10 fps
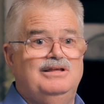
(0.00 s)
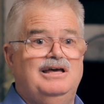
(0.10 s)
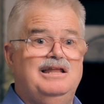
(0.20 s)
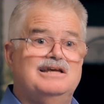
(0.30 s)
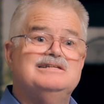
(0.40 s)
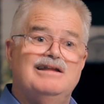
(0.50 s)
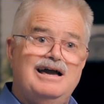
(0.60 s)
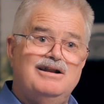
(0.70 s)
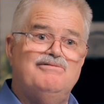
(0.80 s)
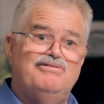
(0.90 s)
in this
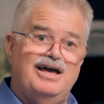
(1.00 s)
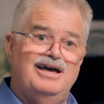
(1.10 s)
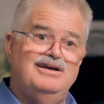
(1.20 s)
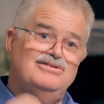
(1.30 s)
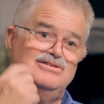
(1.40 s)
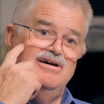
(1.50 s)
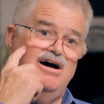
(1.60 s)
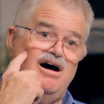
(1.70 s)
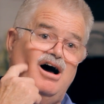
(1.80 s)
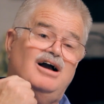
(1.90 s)
later phase,
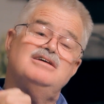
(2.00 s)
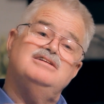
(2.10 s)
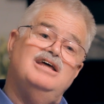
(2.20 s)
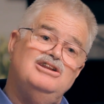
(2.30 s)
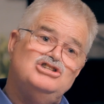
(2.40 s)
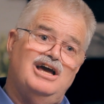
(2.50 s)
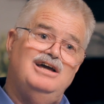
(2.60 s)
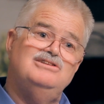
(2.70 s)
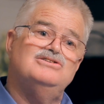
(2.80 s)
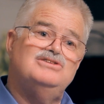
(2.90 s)
Augustine
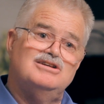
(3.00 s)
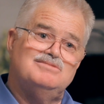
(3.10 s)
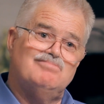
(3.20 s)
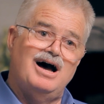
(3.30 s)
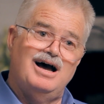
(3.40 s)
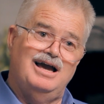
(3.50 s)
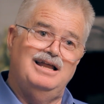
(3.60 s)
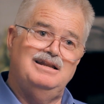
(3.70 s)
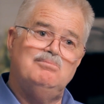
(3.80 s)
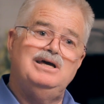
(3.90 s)
changes his
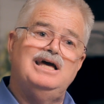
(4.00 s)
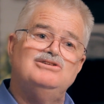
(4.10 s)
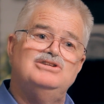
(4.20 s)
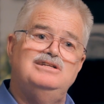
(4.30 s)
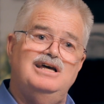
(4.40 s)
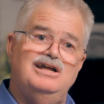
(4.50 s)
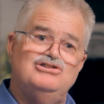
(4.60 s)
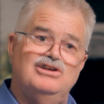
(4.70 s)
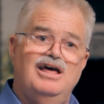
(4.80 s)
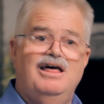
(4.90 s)
mind and begins to
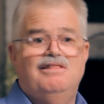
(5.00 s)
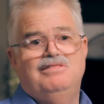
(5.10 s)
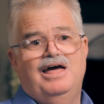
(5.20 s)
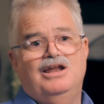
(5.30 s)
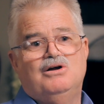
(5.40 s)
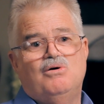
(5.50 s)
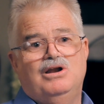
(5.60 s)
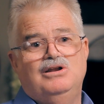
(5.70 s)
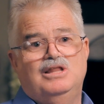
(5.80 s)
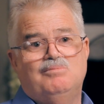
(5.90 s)
teach that,
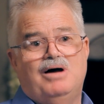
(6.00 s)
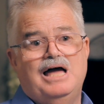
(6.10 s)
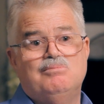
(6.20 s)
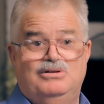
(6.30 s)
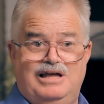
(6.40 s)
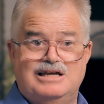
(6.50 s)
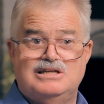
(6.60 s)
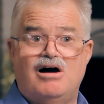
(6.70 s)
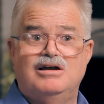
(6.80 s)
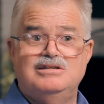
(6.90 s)
according to the Bible,
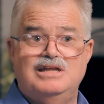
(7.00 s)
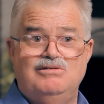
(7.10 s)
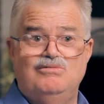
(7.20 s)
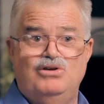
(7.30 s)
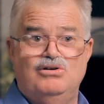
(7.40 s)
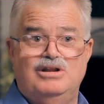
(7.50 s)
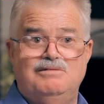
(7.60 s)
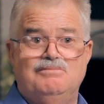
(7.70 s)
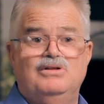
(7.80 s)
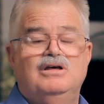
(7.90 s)
as Augustine viewed
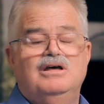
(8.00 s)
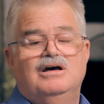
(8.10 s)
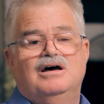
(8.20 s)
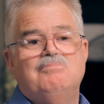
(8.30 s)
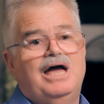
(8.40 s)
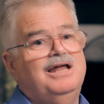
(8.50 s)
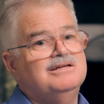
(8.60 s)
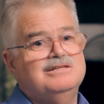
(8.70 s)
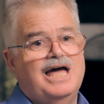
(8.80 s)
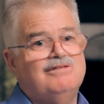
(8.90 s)
it, a man
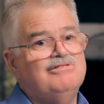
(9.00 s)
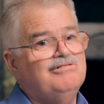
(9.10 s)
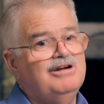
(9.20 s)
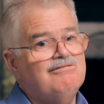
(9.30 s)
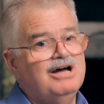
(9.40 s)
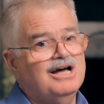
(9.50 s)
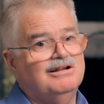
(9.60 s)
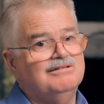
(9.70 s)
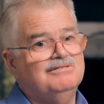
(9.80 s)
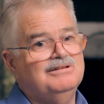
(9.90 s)
doesn't have a free
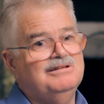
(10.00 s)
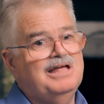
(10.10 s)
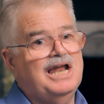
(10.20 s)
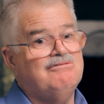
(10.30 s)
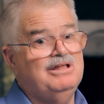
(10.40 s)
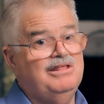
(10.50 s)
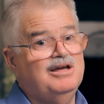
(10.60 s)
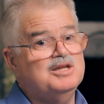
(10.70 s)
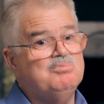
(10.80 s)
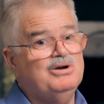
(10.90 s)
will, that
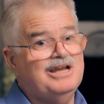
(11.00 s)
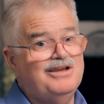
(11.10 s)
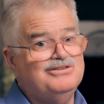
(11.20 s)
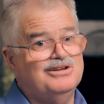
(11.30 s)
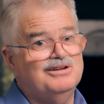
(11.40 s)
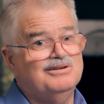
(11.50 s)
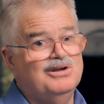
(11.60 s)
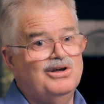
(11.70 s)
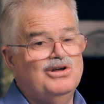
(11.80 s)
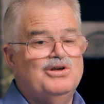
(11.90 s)
everything is predestined.
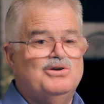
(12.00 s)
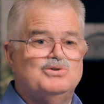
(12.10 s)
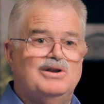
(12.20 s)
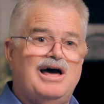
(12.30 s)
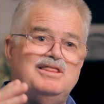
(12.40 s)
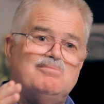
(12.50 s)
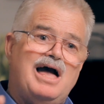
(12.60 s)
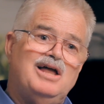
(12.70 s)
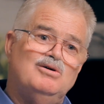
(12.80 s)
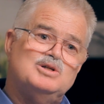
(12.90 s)
So now the
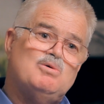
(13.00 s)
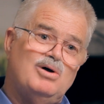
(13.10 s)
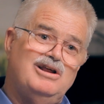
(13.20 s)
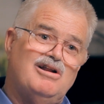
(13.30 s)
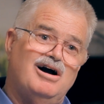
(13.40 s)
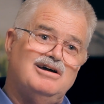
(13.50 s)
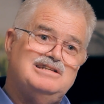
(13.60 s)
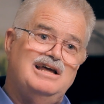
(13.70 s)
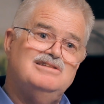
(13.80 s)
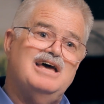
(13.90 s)
man who is quoting
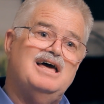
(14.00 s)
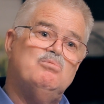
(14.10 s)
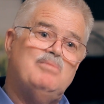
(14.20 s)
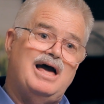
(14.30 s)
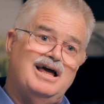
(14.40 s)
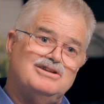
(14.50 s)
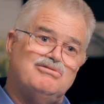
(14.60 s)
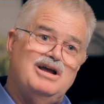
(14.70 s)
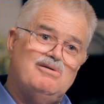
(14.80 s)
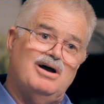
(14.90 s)
Augustine saying man has
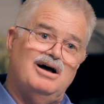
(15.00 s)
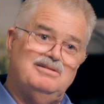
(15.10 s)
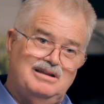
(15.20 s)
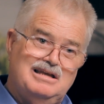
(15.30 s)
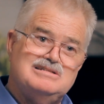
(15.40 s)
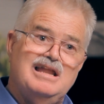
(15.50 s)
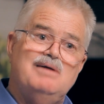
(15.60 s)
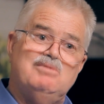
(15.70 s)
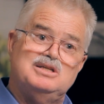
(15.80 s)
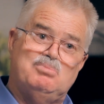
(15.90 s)
free will, his
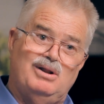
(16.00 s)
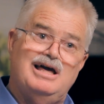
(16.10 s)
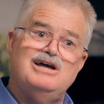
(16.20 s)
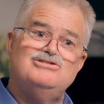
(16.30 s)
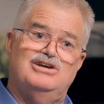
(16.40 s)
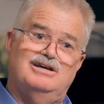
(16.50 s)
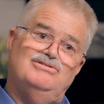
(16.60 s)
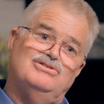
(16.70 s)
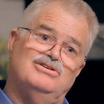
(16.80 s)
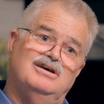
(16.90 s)
name is
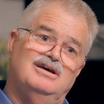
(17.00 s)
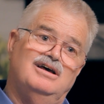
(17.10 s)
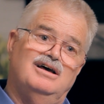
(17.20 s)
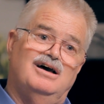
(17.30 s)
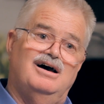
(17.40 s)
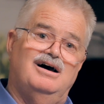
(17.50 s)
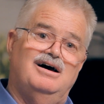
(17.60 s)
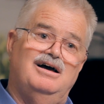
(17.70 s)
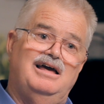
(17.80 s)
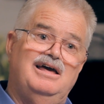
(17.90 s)
Pelagius,
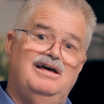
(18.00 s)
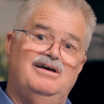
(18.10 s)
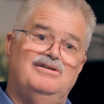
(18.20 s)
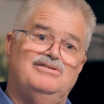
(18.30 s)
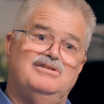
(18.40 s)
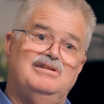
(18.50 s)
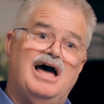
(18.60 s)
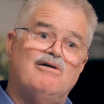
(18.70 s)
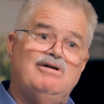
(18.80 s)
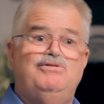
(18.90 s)
is
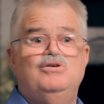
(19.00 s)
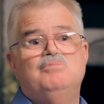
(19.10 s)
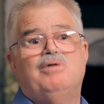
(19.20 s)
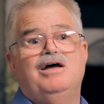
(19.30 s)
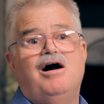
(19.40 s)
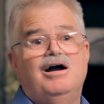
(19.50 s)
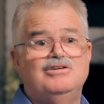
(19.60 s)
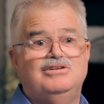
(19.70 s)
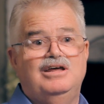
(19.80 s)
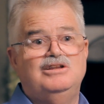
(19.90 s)
now refuted by
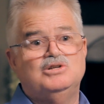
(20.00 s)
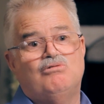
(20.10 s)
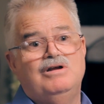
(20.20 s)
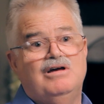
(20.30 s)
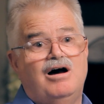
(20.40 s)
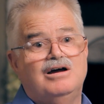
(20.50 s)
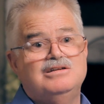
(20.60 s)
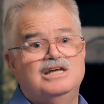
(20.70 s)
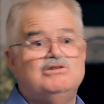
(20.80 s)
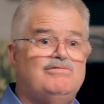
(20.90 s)
Augustine. So
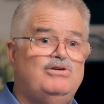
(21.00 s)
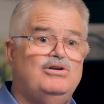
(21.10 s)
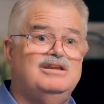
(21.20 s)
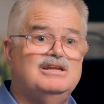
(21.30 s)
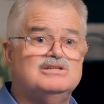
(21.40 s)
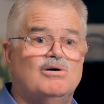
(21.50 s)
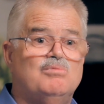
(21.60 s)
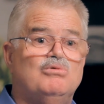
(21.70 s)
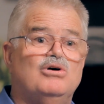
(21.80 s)
Augustine's refuting his own